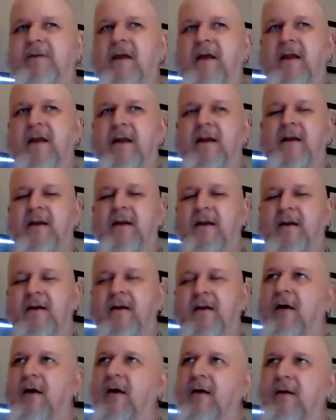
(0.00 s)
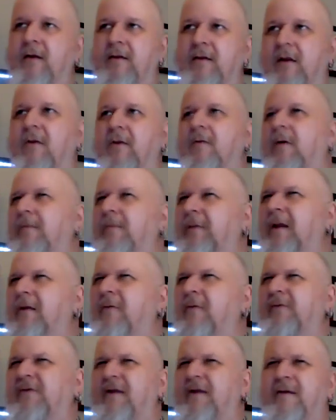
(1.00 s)
then and then
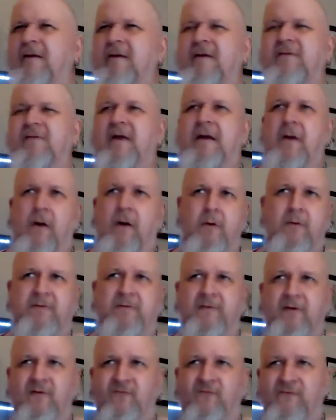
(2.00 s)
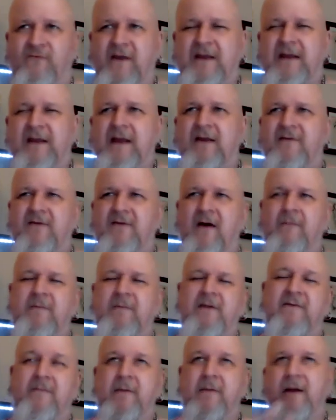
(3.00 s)
all of a sudden he's like, "Oh, there's thinking
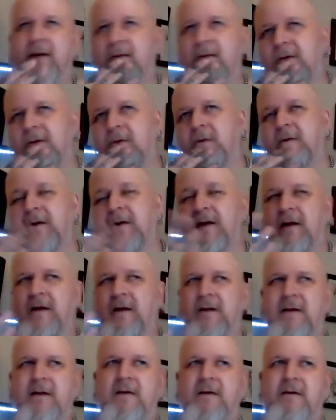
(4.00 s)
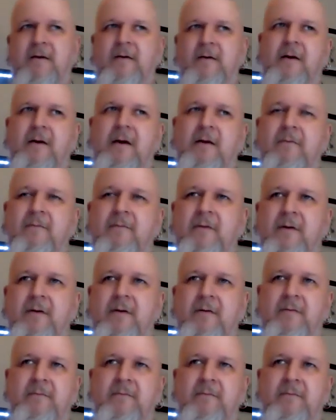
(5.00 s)
zombies." I'm like, "Okay, all right, well,